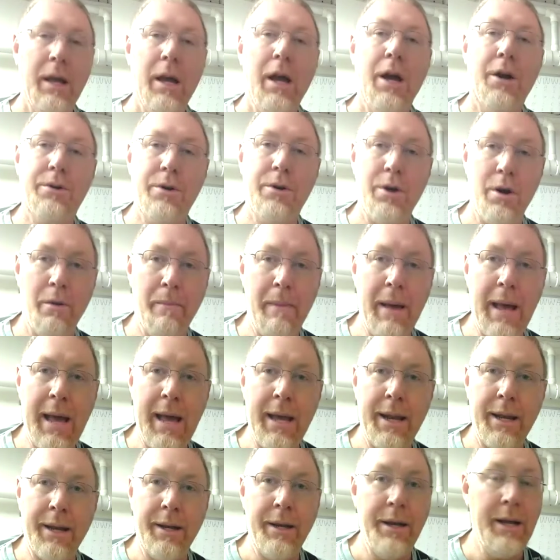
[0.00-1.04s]
a
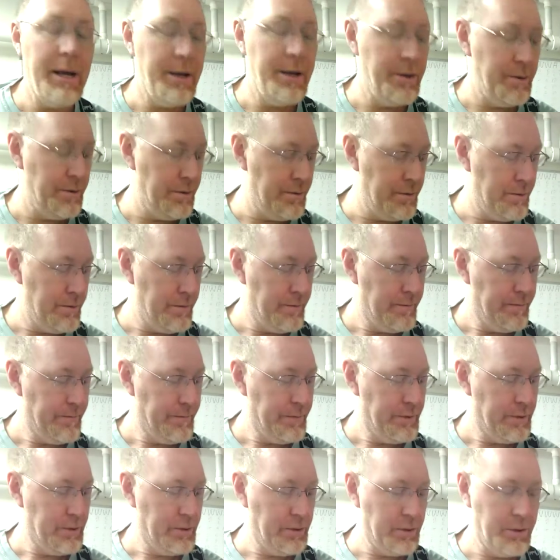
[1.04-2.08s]
chromatic note
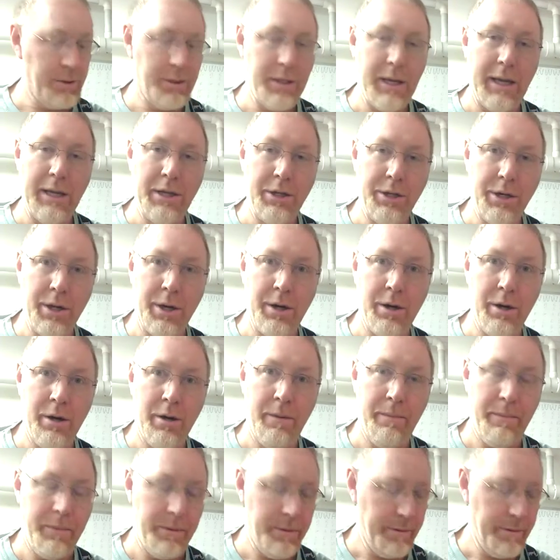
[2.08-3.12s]
C sharp,